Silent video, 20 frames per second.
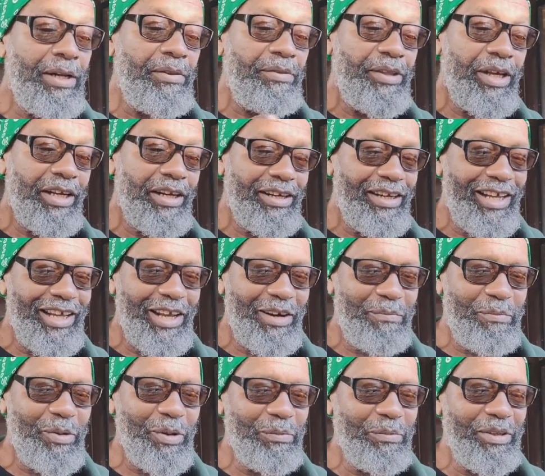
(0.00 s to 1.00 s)
Then they got
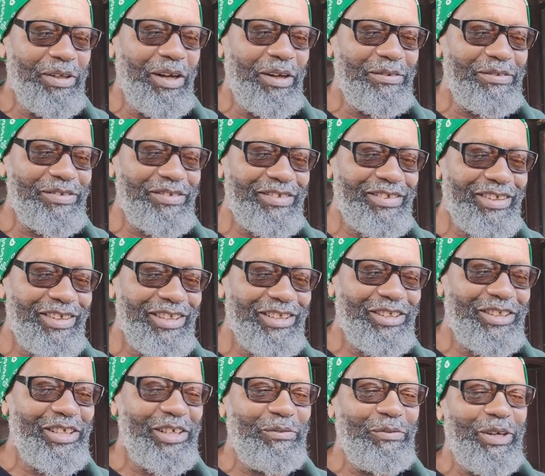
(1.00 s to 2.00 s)
to put me up
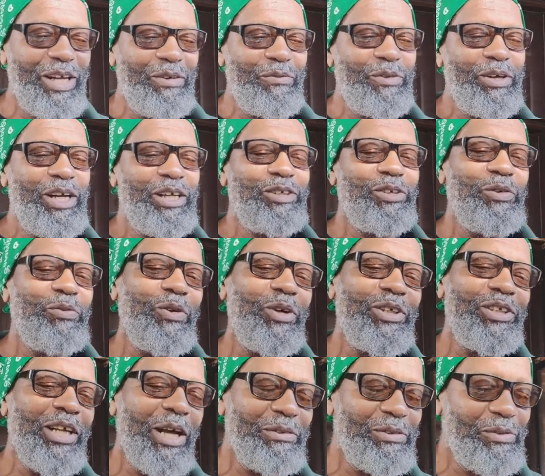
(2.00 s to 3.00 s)
because see, when I when I do
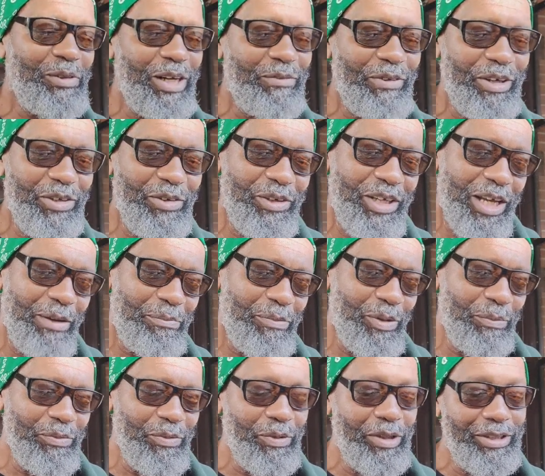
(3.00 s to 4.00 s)
workshops, or whatever, you can't
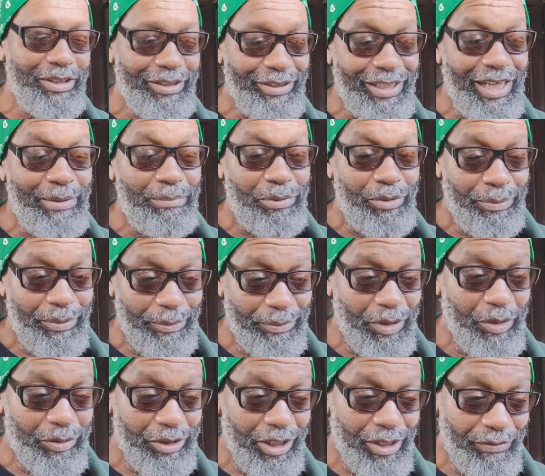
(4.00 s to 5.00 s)
put well, you can put me in a
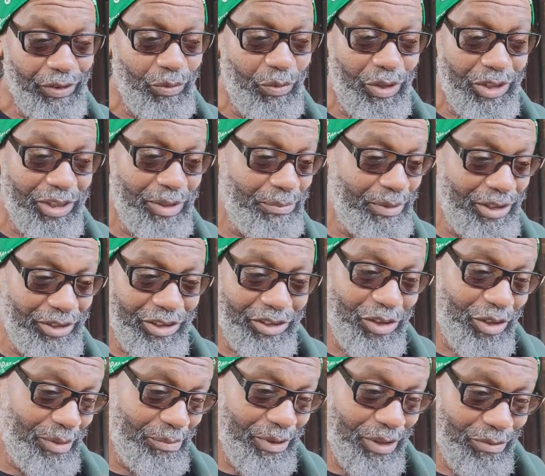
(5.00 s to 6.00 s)
hotel if you want to, but there's
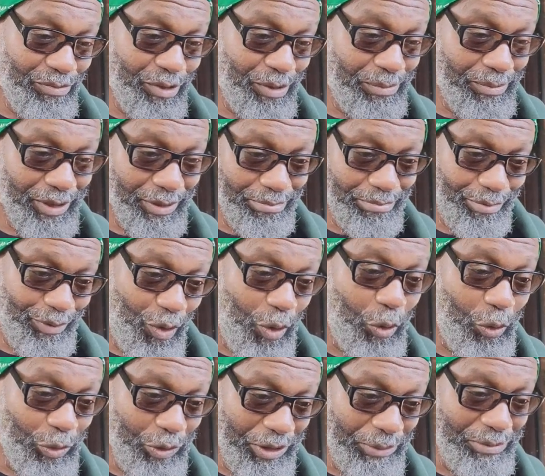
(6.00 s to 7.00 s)
going to be a room that
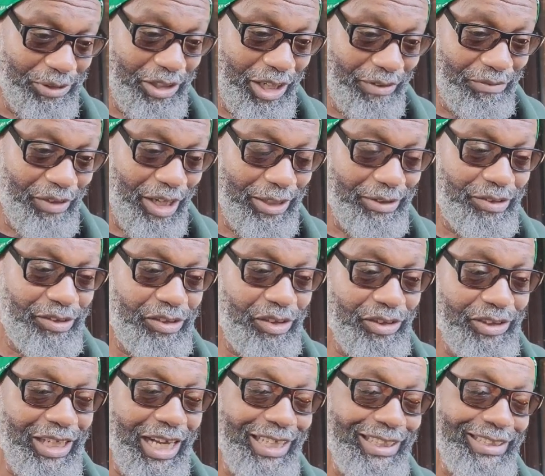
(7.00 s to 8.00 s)
holds some stuff. Right?
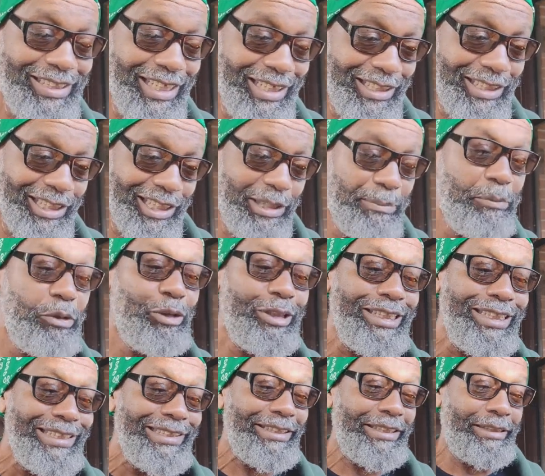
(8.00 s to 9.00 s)
I stay in the
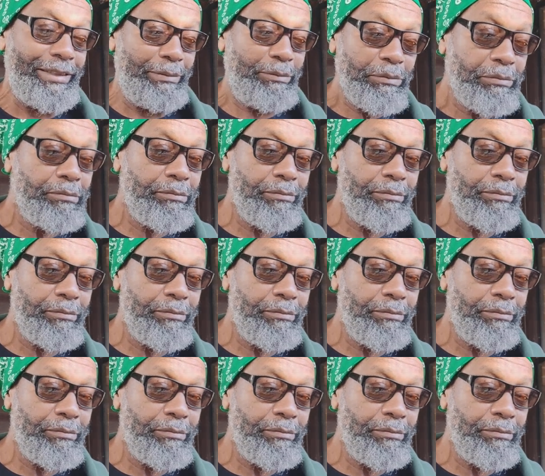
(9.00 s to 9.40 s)
communities.